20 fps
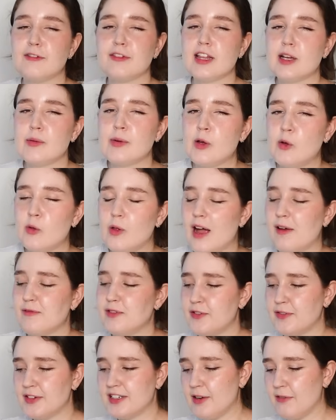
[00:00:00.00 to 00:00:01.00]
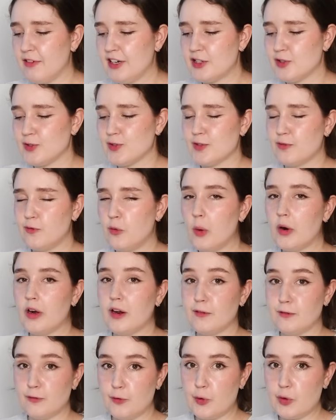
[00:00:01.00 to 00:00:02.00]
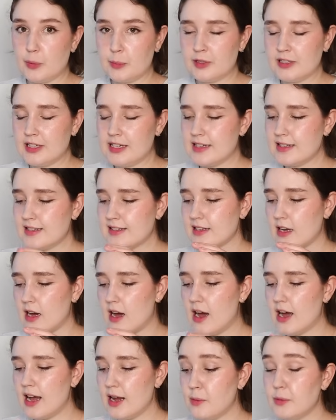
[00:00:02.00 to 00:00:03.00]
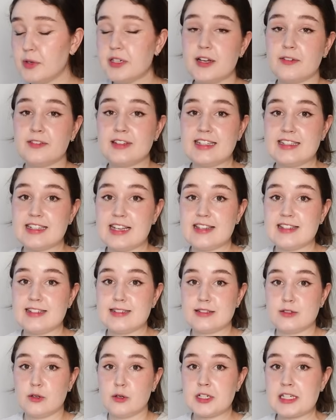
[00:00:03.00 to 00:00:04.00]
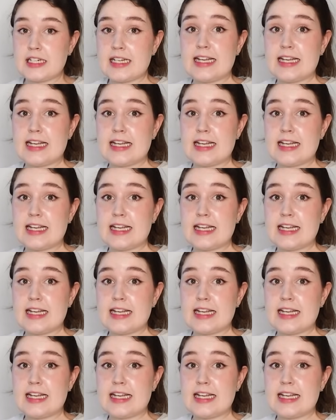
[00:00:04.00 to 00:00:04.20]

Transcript: I feel like we all have different definitions of what affordable is. I would definitely say this is not